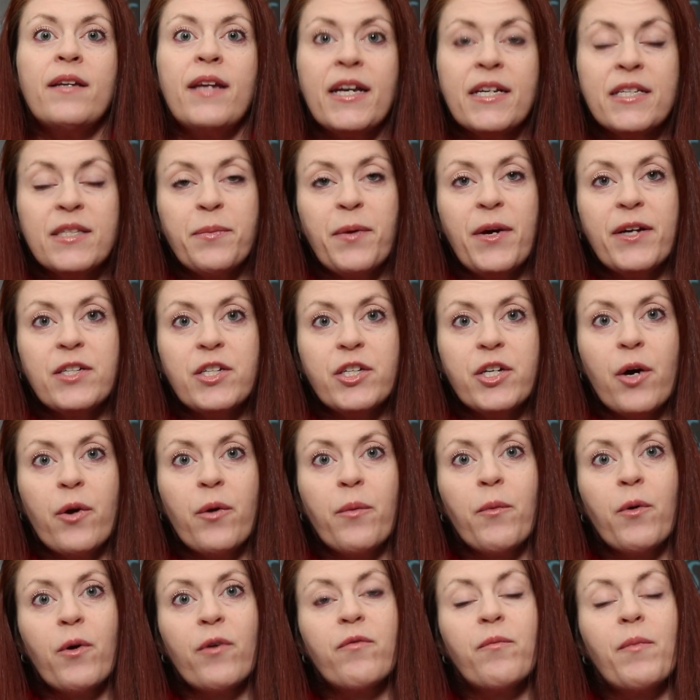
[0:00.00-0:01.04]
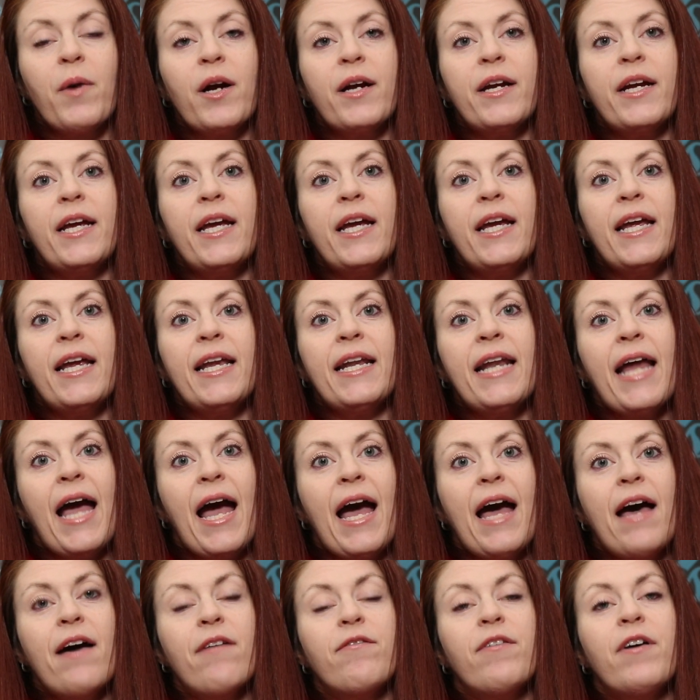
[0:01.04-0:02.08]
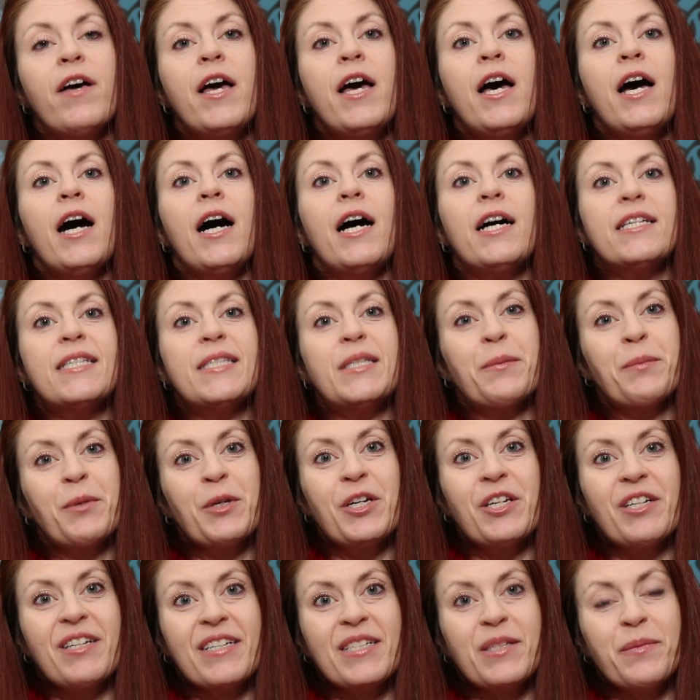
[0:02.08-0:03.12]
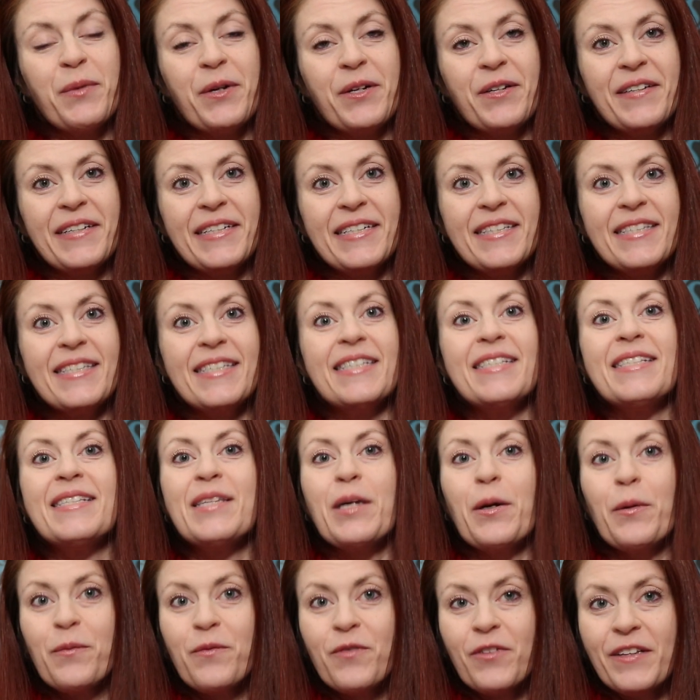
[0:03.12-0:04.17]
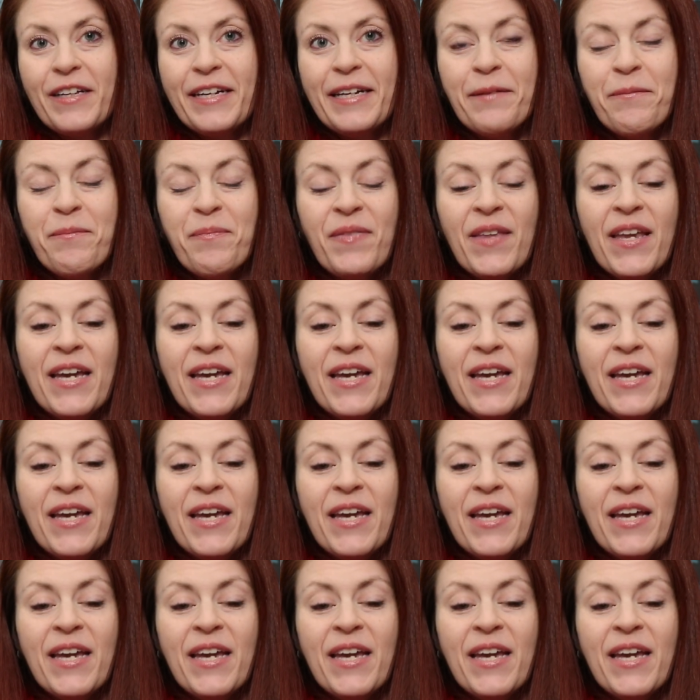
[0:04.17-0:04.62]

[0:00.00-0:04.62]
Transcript: expect to go to Morph Market and have some good experiences, hopefully.